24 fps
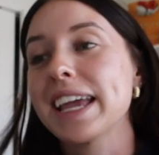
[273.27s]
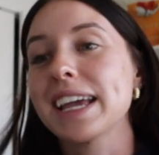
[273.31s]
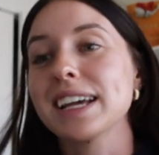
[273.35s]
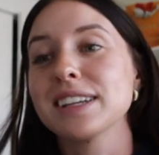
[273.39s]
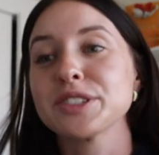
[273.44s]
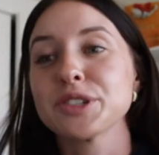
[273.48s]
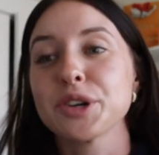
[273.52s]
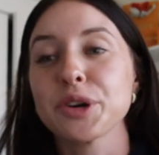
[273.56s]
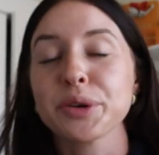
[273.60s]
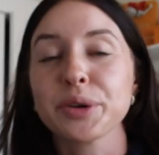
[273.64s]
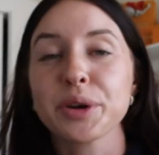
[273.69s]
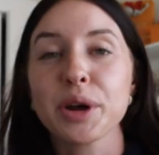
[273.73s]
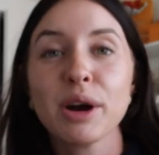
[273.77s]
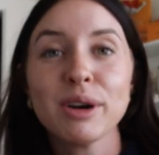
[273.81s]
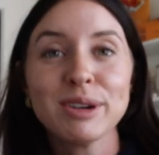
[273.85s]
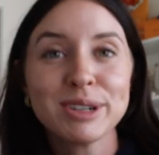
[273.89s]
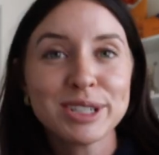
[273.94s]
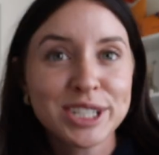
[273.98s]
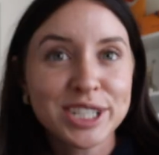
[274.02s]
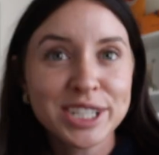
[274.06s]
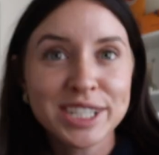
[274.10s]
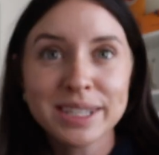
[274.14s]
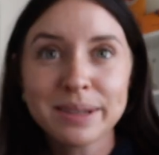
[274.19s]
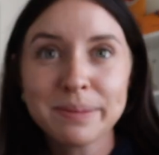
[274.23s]
And our
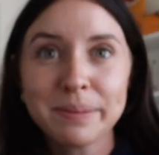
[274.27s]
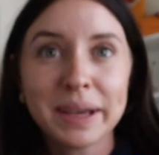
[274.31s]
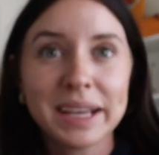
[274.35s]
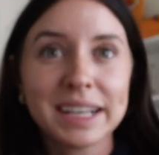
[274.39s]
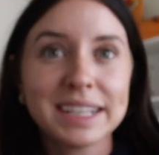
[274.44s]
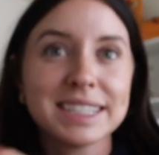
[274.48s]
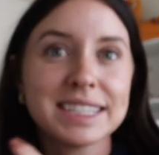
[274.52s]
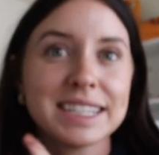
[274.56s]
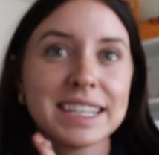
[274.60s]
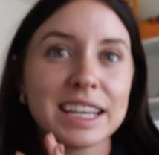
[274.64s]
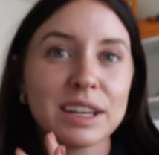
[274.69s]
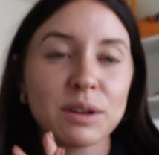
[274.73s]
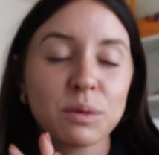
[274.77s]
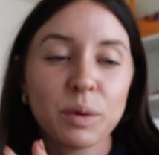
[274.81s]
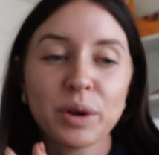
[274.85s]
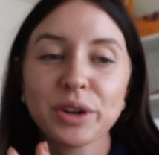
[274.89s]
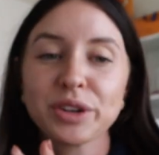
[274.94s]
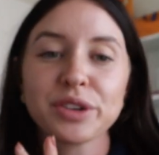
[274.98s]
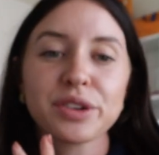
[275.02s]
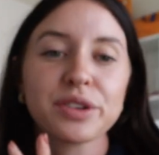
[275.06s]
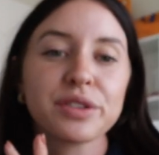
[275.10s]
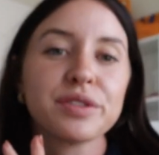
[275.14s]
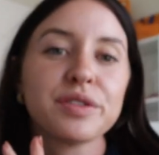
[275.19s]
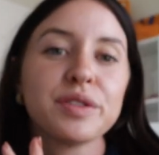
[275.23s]
coach is amazing and
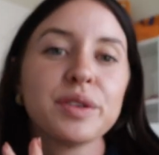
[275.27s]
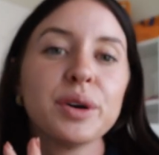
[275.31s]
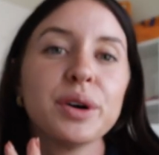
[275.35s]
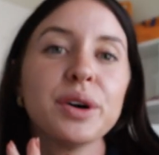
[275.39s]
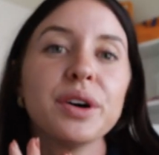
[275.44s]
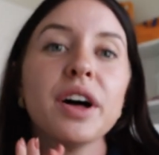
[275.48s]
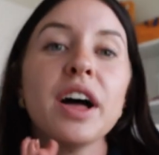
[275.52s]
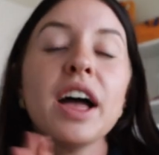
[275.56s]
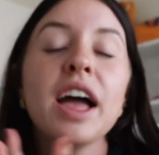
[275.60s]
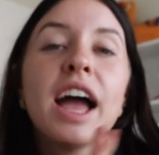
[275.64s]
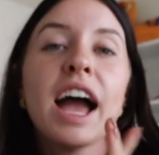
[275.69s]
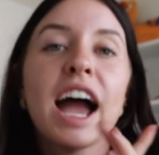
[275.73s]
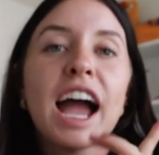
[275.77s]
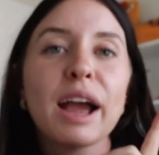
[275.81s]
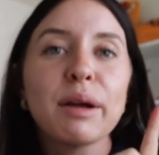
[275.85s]
wonderful.